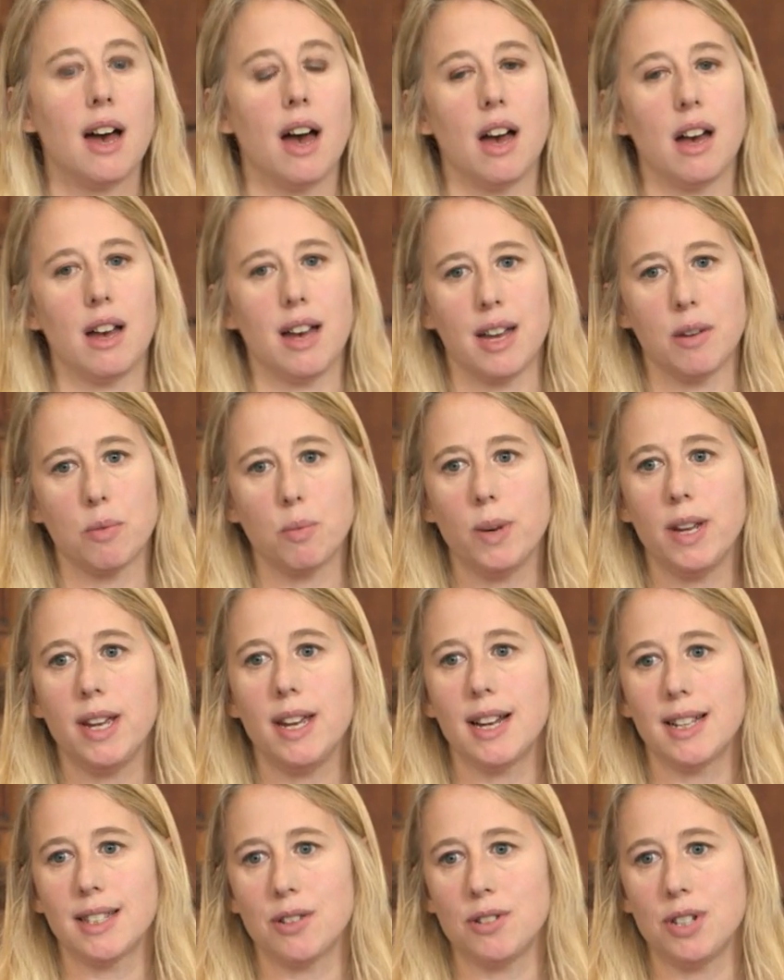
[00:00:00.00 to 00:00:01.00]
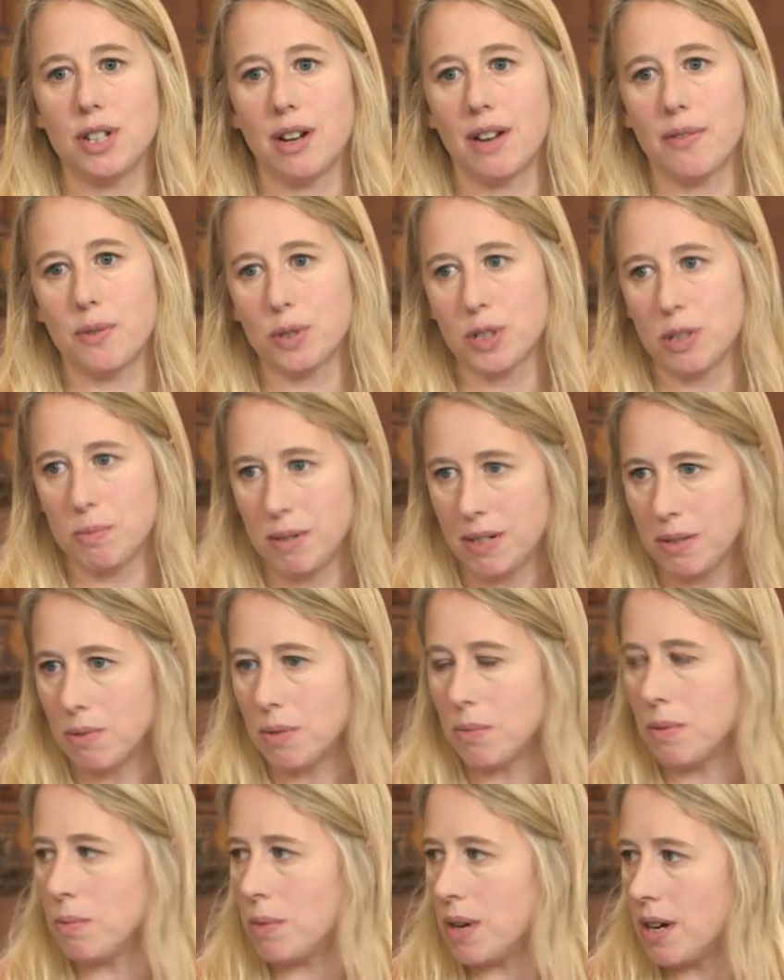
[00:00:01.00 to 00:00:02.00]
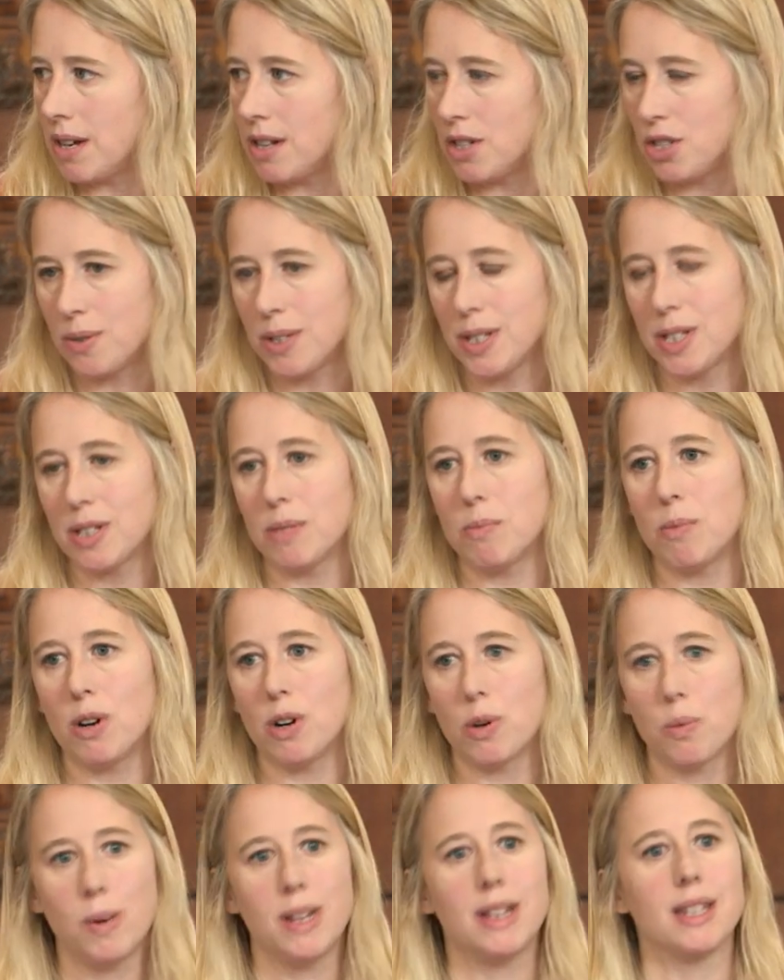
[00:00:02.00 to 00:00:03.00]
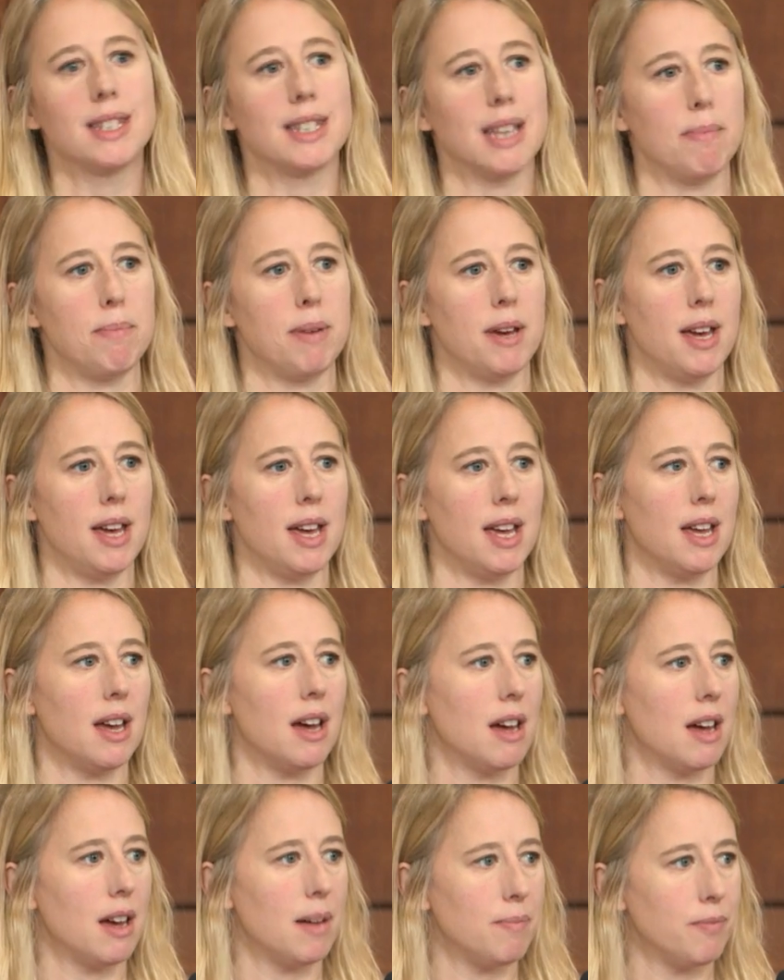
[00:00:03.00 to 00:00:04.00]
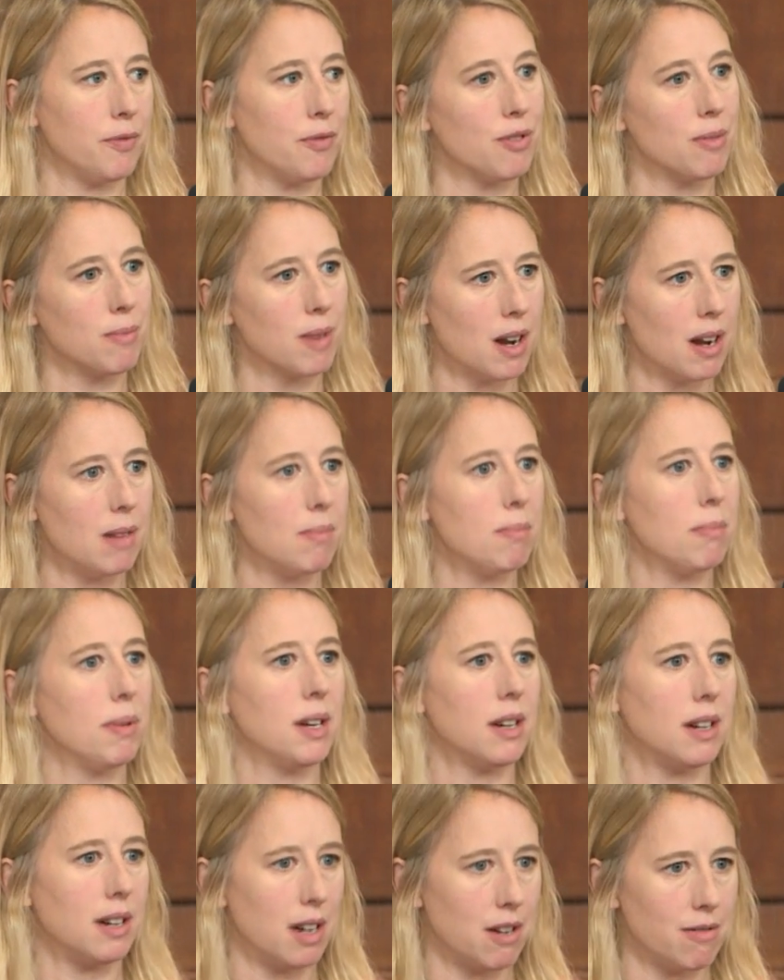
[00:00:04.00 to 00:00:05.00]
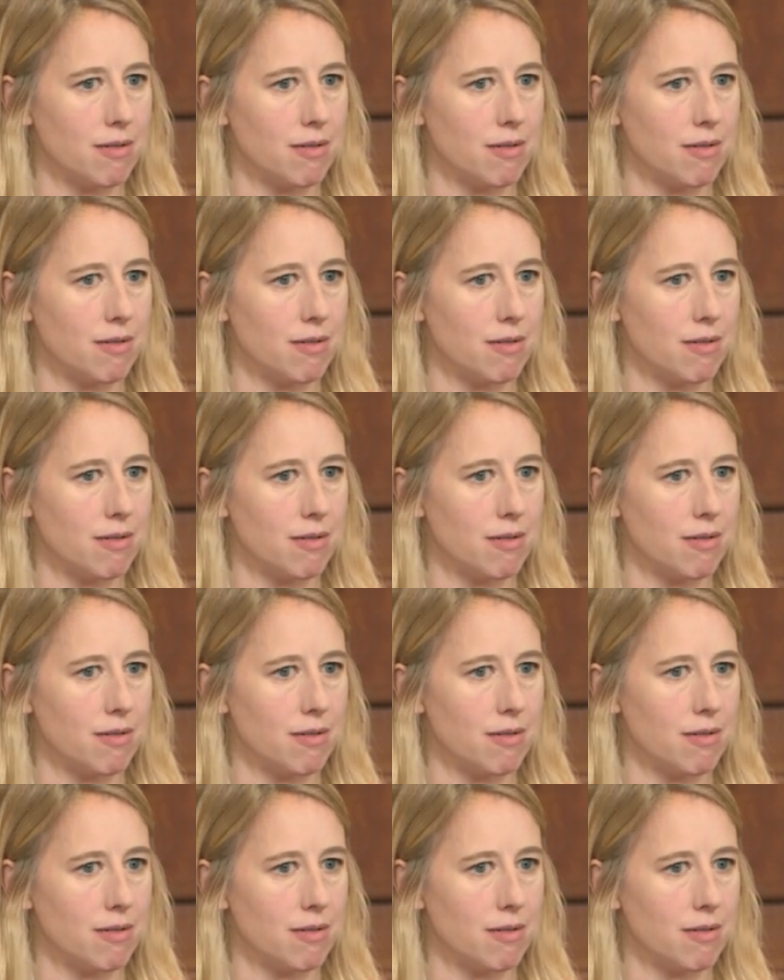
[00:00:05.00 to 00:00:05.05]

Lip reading: And we, as ODI, have also been doing some work with CEPE from Colombia